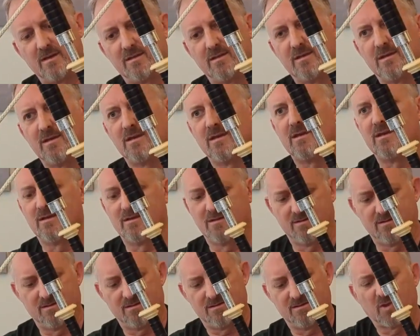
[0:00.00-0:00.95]
the
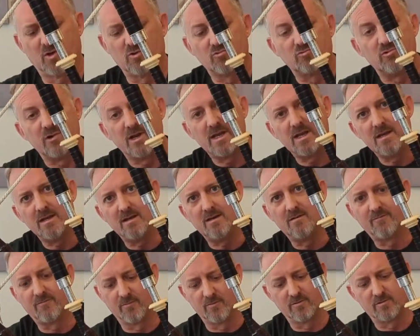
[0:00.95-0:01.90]

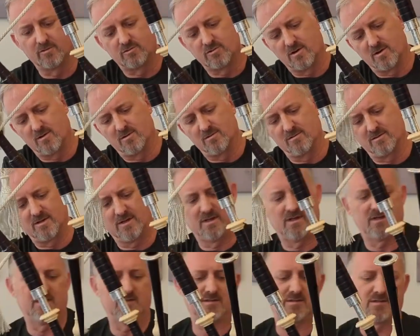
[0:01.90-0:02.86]
reed for the drone
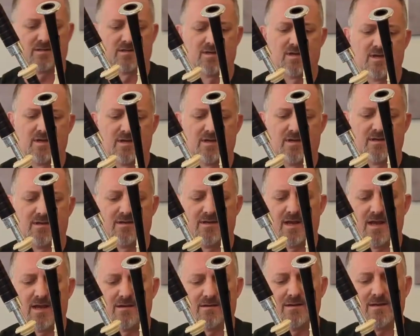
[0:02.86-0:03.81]
is
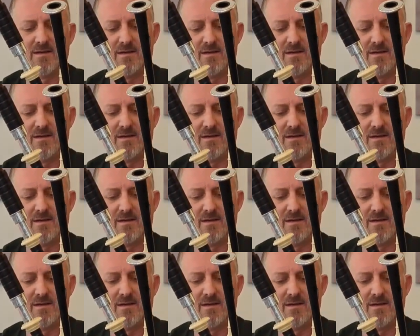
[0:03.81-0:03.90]
down